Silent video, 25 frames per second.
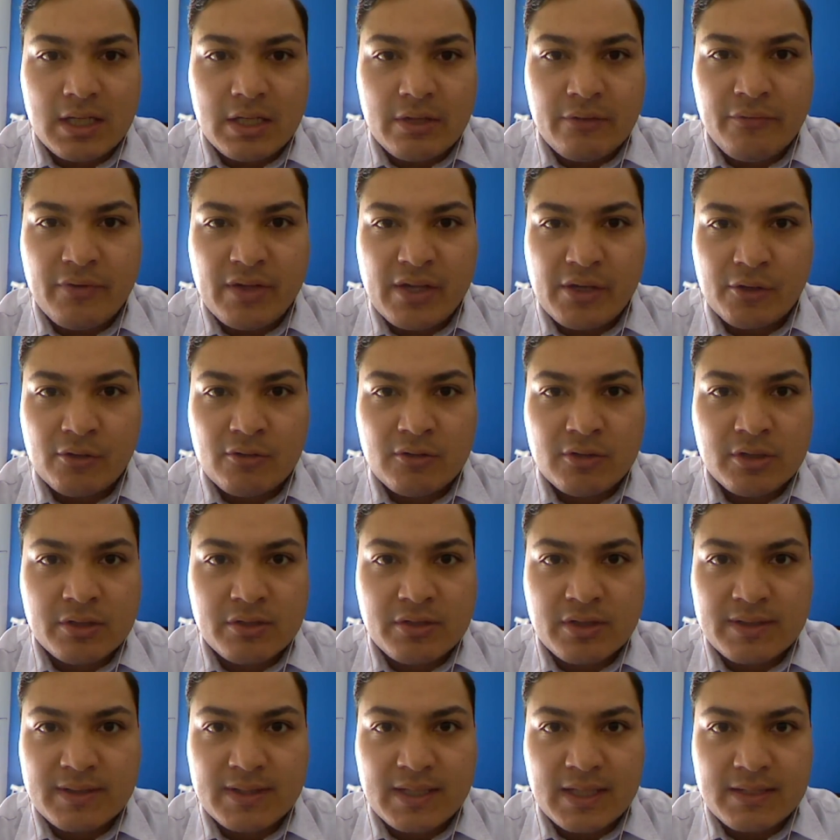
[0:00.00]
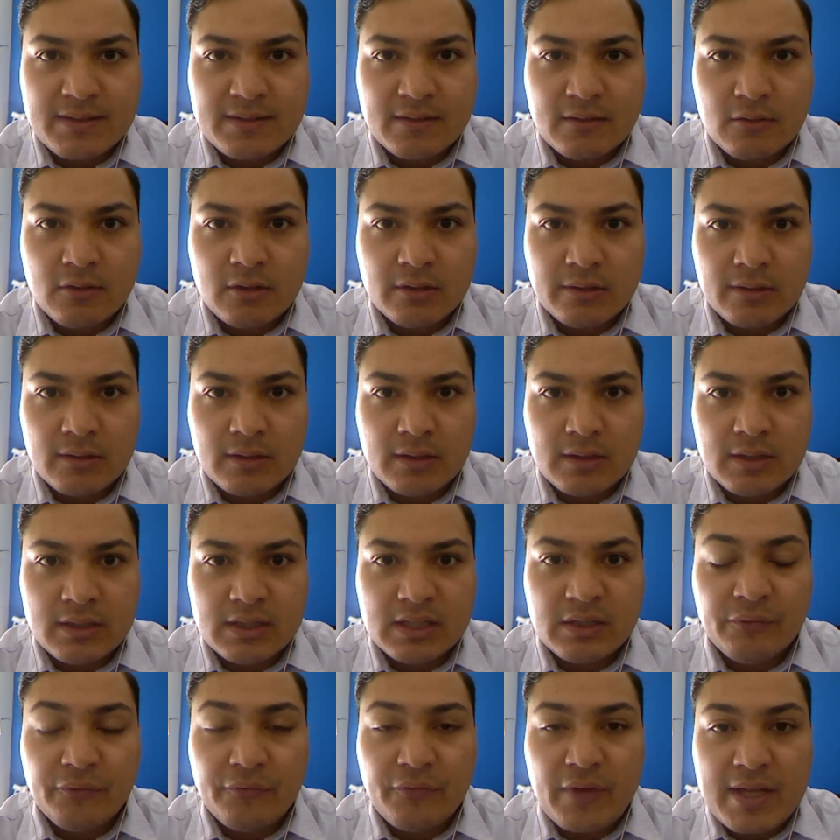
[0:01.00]
Verona just hasn't got the
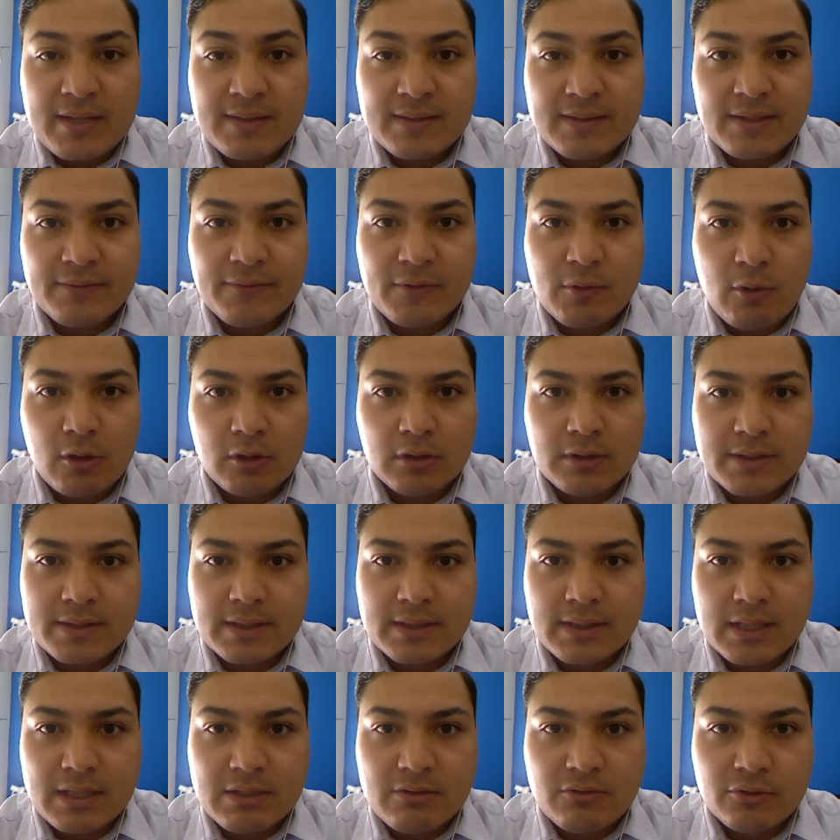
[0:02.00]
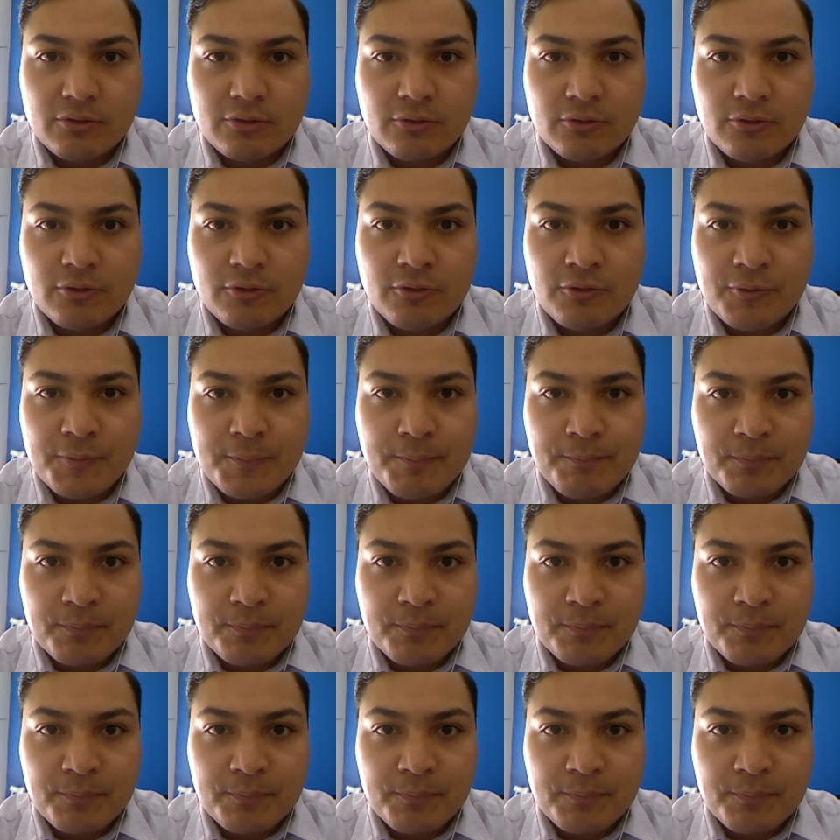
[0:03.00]
defensive quality to